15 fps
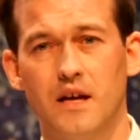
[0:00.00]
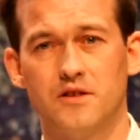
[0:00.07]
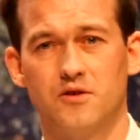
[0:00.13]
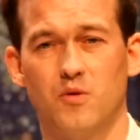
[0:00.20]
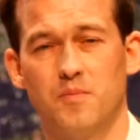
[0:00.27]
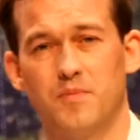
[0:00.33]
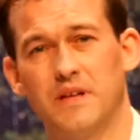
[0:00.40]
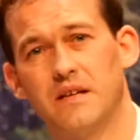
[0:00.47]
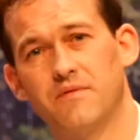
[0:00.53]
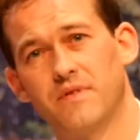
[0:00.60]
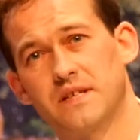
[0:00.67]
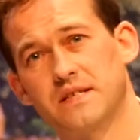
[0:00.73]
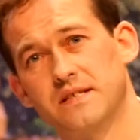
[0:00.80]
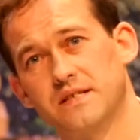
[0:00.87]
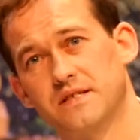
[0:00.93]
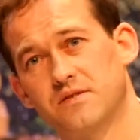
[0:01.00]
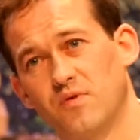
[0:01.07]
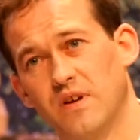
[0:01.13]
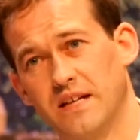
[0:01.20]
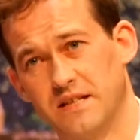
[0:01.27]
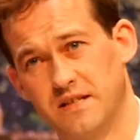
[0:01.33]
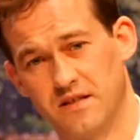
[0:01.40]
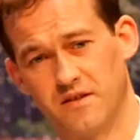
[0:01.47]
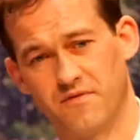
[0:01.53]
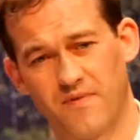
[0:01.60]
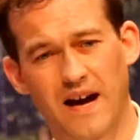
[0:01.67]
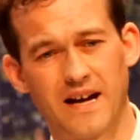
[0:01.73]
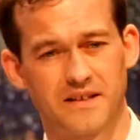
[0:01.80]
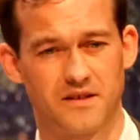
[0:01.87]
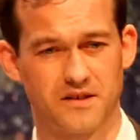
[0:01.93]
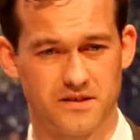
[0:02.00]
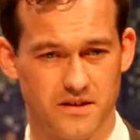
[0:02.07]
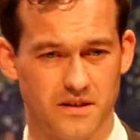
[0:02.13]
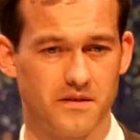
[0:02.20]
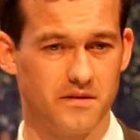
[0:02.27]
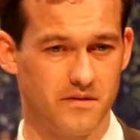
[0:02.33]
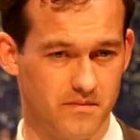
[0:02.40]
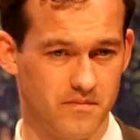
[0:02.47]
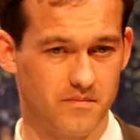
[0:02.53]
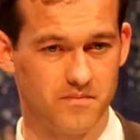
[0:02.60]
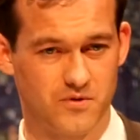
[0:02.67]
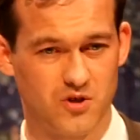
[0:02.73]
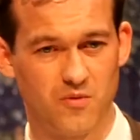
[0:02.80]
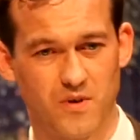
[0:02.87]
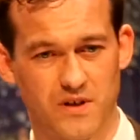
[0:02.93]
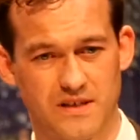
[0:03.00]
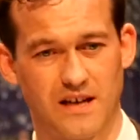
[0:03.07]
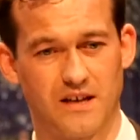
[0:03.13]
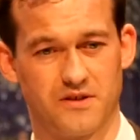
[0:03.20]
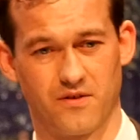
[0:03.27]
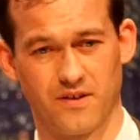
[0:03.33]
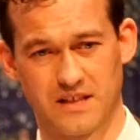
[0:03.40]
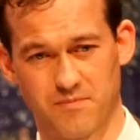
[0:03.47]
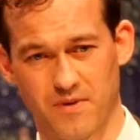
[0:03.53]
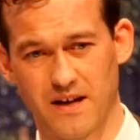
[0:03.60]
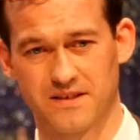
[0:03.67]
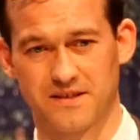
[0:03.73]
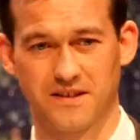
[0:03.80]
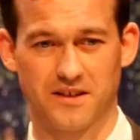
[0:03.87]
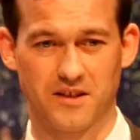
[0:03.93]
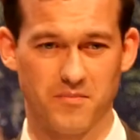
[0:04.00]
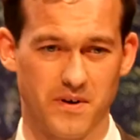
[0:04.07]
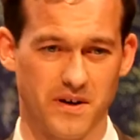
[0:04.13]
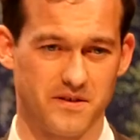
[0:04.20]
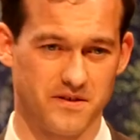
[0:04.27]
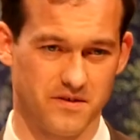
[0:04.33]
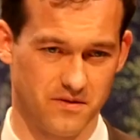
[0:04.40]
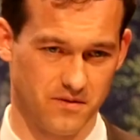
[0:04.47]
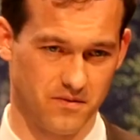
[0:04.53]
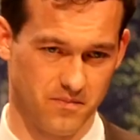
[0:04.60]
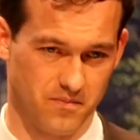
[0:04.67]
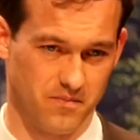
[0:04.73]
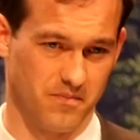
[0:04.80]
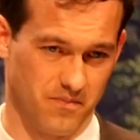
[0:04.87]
So we believe this is related to the factors that tumor cells are expressing compared to